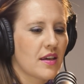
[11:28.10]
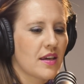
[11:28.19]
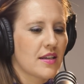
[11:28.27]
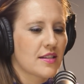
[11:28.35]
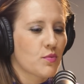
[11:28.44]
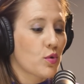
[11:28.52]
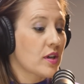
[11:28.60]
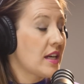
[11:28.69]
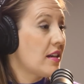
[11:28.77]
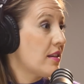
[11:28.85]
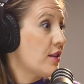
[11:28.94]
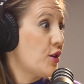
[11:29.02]
is
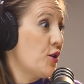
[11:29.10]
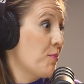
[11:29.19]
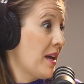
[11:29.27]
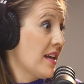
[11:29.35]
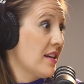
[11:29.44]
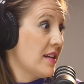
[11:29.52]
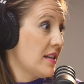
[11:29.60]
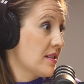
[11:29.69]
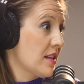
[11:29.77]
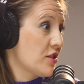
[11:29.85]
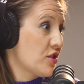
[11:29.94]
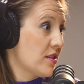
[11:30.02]
working in the humanities?
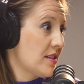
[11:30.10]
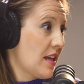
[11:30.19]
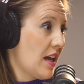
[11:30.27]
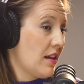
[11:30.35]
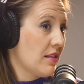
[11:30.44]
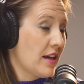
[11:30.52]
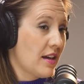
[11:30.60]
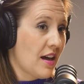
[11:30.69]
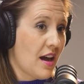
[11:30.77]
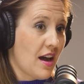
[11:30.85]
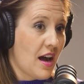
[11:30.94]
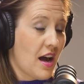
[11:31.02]
Let's just say, like,
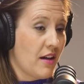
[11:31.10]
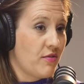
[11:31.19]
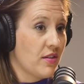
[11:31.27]
I